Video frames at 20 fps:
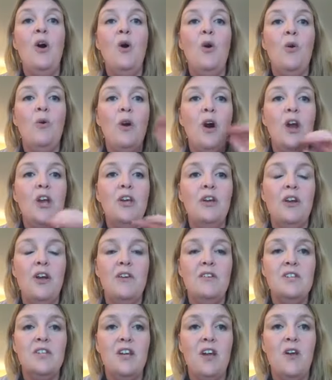Or are you
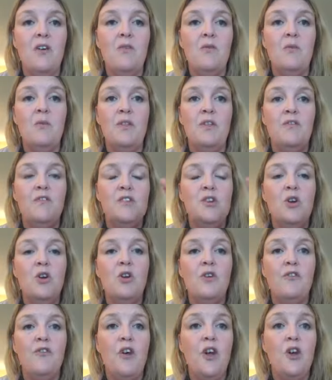going to go with a
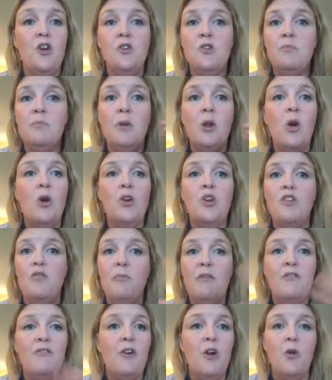photographer whose blog you've
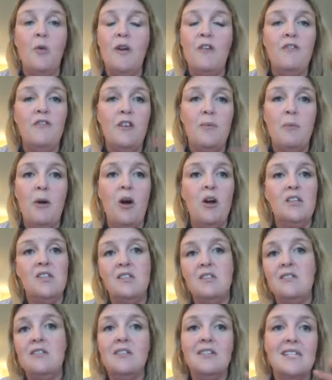been following for the
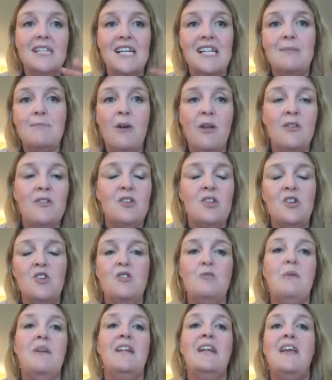past 6 months,
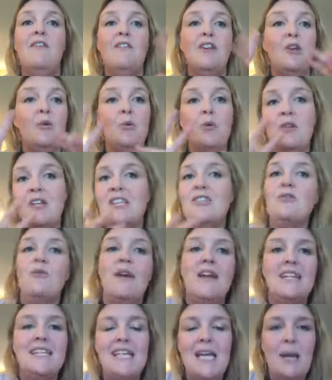who's been giving you all these
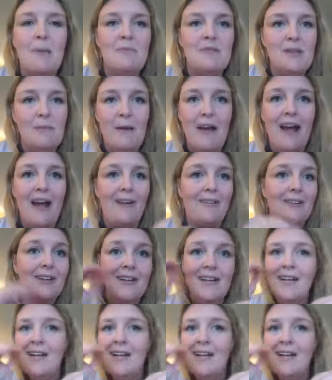great tips about